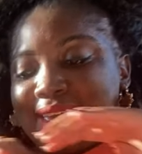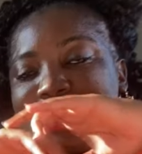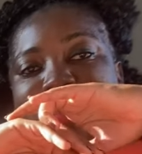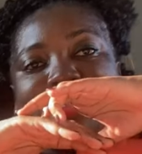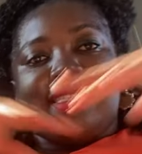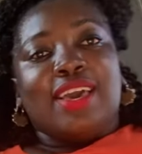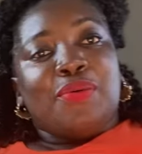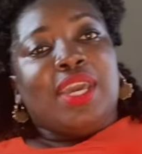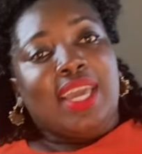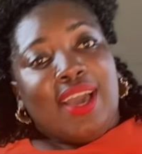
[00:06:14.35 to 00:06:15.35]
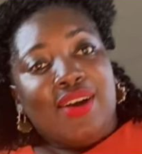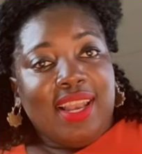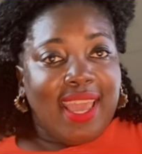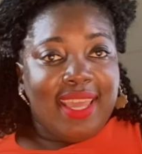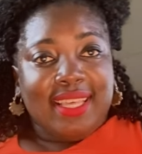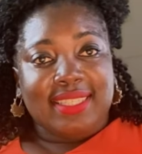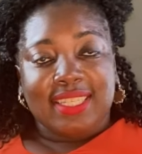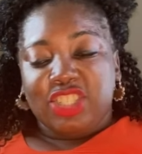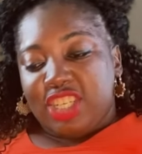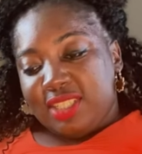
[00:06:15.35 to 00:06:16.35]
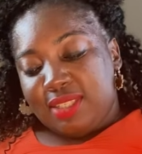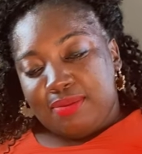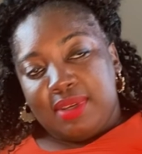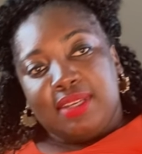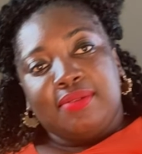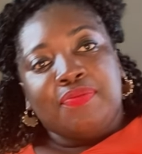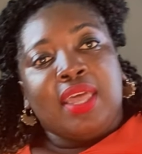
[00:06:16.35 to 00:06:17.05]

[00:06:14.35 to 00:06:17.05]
And there we go, ladies and gentlemen.